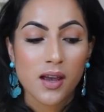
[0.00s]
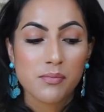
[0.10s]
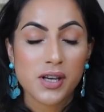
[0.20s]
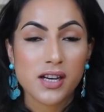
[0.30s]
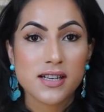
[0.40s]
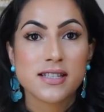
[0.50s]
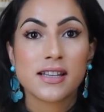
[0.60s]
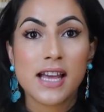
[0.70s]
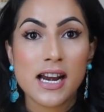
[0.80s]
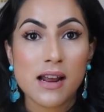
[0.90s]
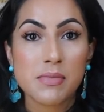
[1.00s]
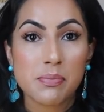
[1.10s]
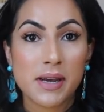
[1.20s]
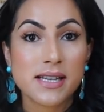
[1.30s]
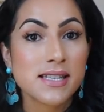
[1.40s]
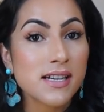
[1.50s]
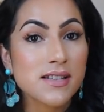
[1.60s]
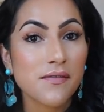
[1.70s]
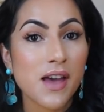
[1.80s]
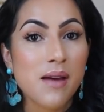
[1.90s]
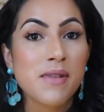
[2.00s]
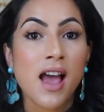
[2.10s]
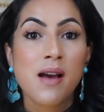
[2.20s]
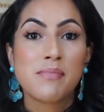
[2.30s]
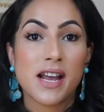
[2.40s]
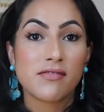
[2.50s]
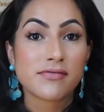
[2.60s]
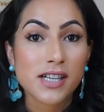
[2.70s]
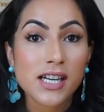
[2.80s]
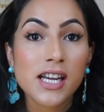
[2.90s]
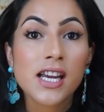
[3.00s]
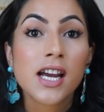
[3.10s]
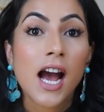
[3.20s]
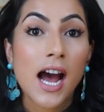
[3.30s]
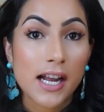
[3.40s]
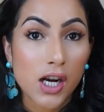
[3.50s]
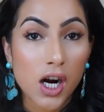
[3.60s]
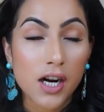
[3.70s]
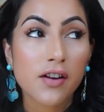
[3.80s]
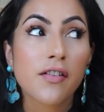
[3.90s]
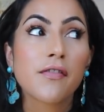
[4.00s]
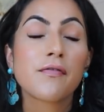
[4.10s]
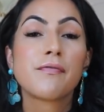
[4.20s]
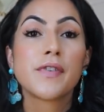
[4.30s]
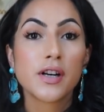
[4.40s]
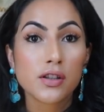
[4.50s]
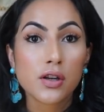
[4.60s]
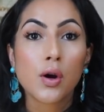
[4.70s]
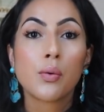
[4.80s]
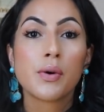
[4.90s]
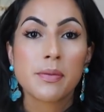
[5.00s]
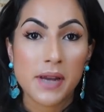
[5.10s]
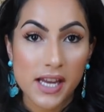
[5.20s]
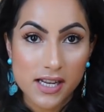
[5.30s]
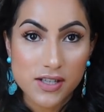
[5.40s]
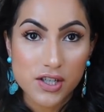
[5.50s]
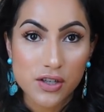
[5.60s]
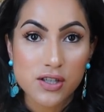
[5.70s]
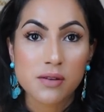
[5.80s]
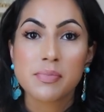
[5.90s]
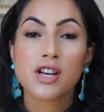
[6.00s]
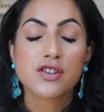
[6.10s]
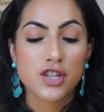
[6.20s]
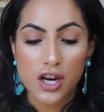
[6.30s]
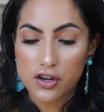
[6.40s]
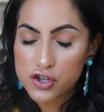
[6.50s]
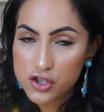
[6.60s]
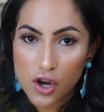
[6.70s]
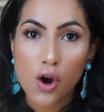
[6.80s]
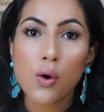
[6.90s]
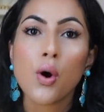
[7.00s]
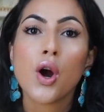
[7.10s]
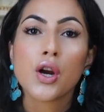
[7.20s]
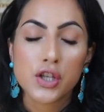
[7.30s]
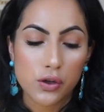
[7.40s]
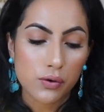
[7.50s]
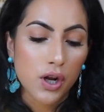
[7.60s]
because they let me pick six of them, but I really had a cart filled with bathing suits because they are so cute.